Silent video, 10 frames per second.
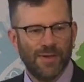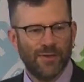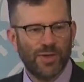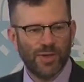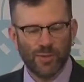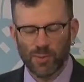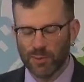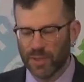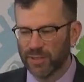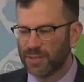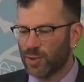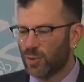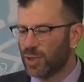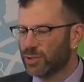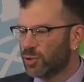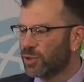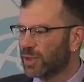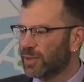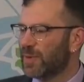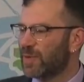that number of months. So we're not
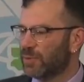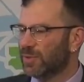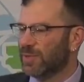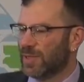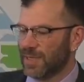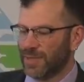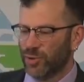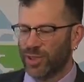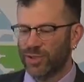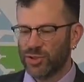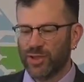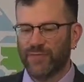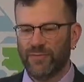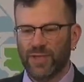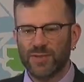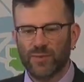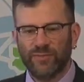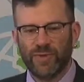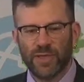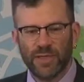talking about the history of things
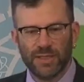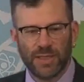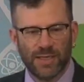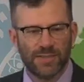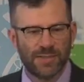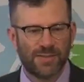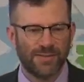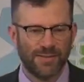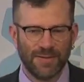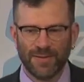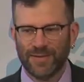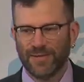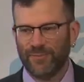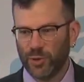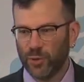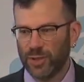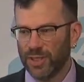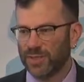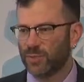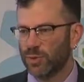we've done in the last few
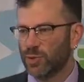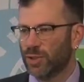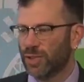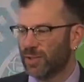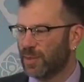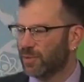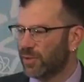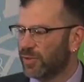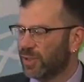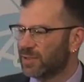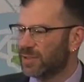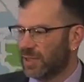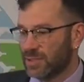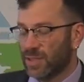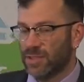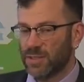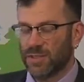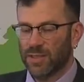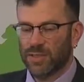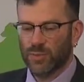years. We're talking about the exciting
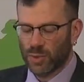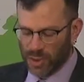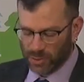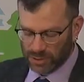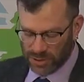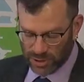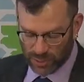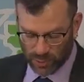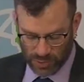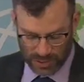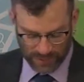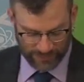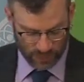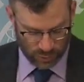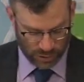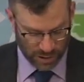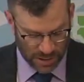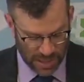things we're going to do in the future.